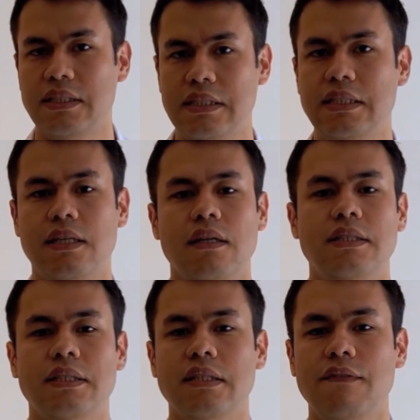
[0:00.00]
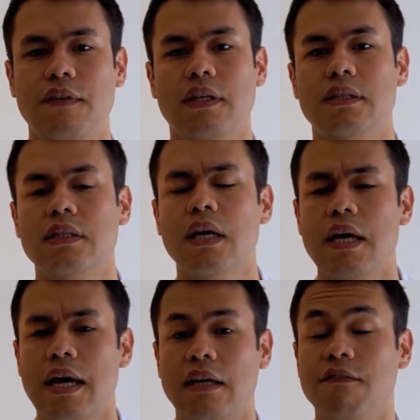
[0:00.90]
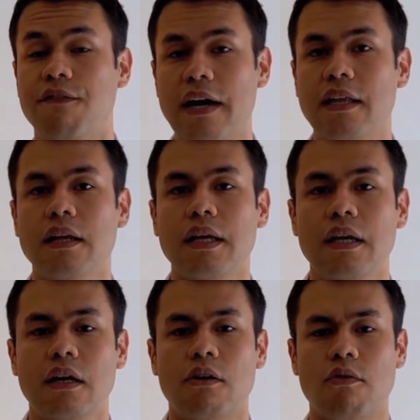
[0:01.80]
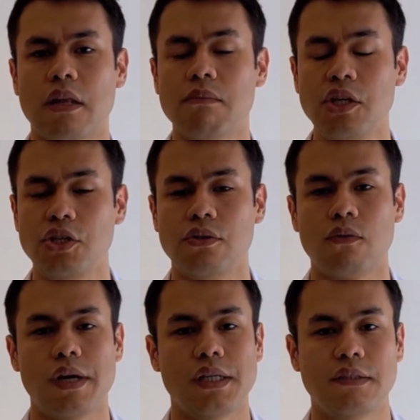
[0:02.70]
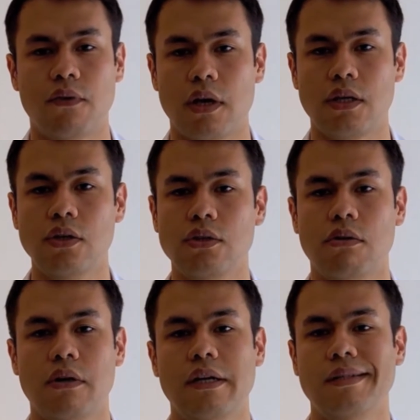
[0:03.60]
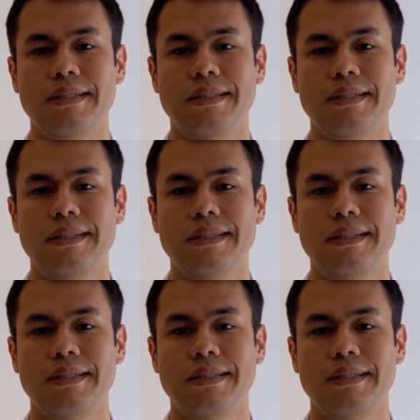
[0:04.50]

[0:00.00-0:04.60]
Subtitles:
statistically significant. And finally, readmission rates for acute coronary